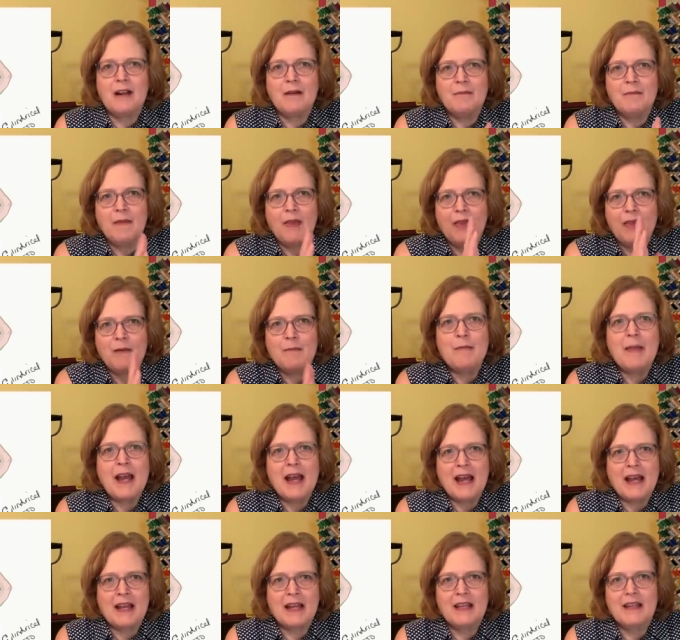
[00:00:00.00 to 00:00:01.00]
the
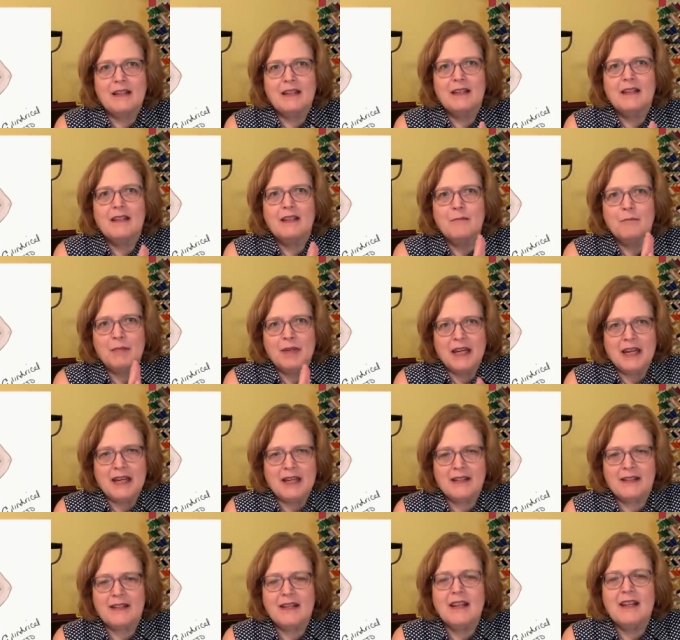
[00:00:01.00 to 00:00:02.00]
back
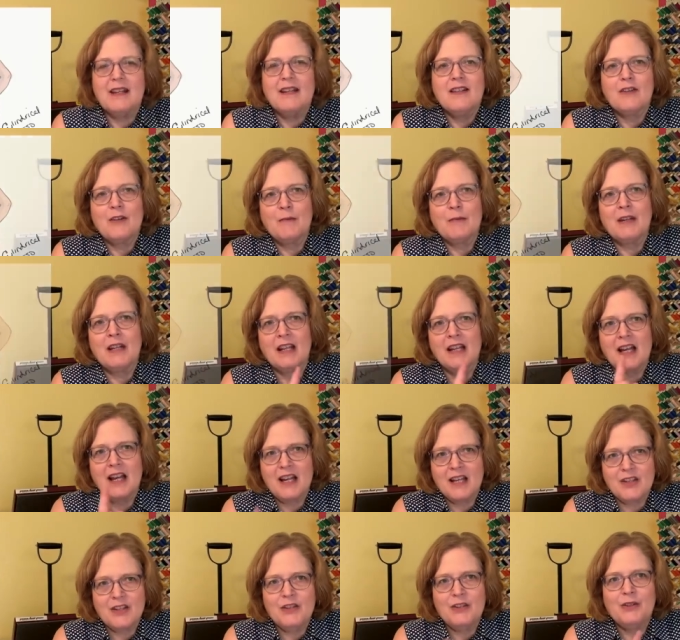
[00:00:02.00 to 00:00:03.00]
piece. So I'm going to
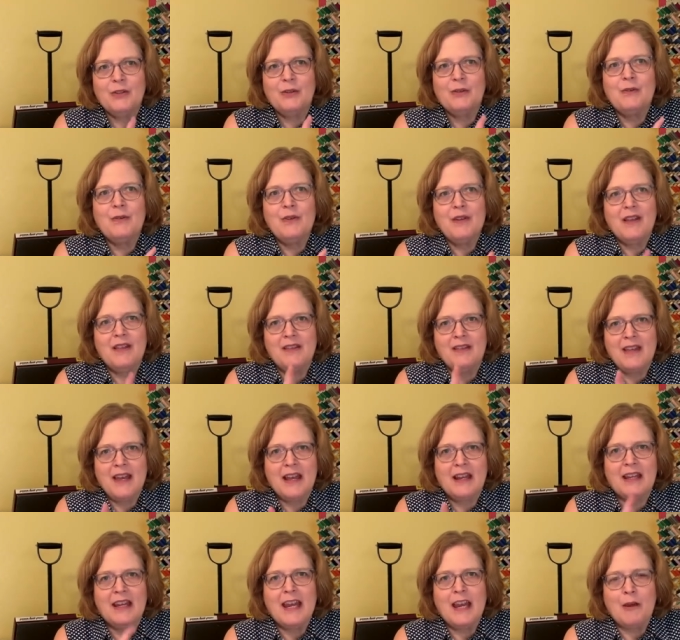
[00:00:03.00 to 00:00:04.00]
cut to
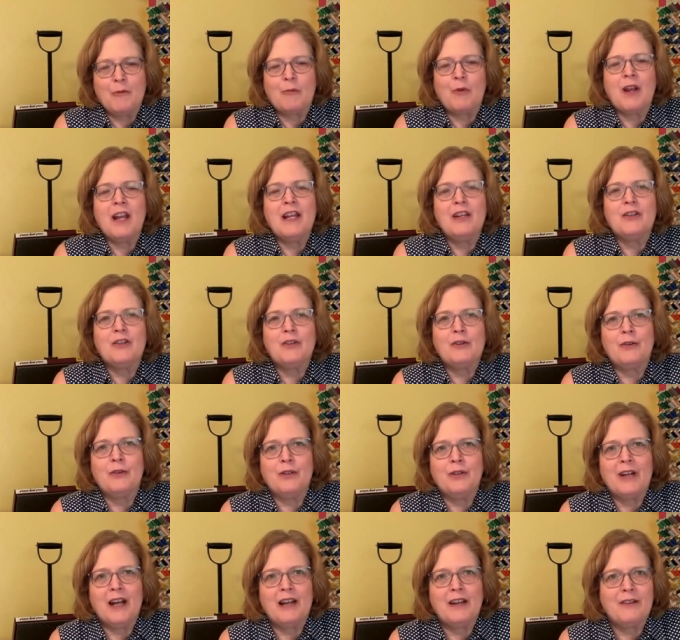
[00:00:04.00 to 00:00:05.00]
that camera and show
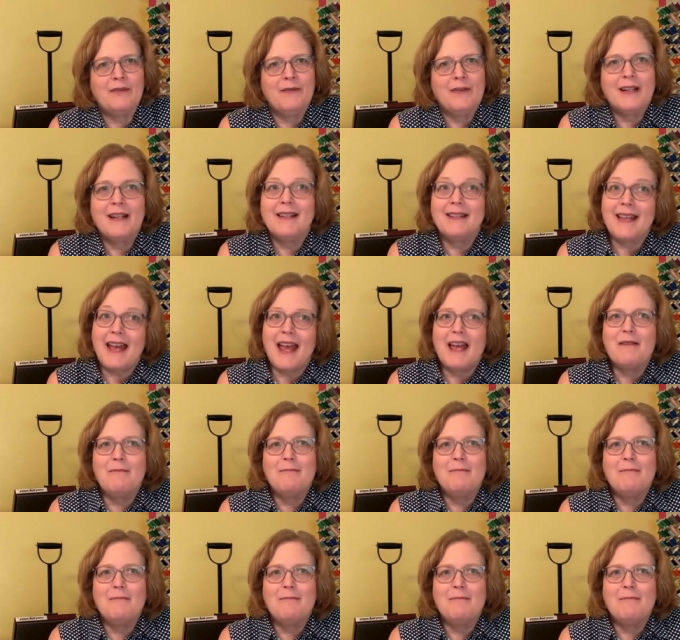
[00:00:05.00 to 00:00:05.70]
you how to fix that.